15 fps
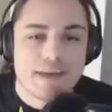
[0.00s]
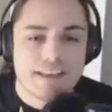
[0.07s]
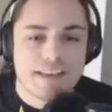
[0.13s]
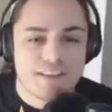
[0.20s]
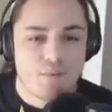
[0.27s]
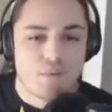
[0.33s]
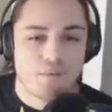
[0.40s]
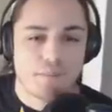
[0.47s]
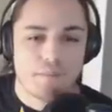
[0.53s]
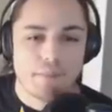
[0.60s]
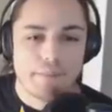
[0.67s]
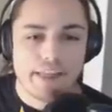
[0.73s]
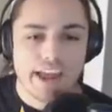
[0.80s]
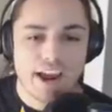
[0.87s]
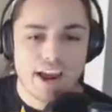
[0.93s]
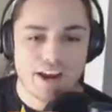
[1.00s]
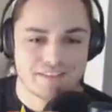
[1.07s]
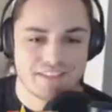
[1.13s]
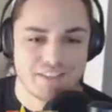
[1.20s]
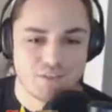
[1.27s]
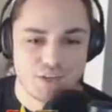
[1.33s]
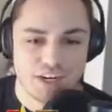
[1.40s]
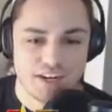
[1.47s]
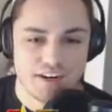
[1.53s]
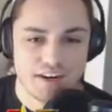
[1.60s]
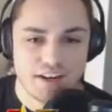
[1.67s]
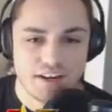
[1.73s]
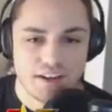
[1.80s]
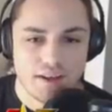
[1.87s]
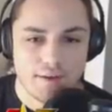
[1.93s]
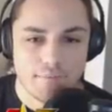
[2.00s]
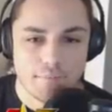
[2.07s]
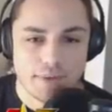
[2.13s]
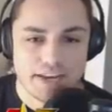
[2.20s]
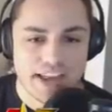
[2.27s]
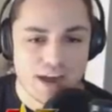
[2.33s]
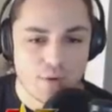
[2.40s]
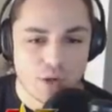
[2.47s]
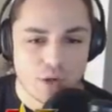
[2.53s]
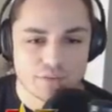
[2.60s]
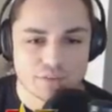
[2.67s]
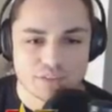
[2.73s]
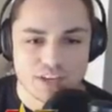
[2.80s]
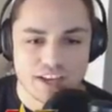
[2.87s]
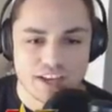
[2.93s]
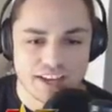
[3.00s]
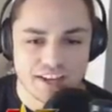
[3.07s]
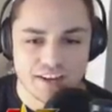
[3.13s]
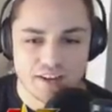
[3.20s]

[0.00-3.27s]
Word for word: the, the playoffs this year. But now all of a sudden,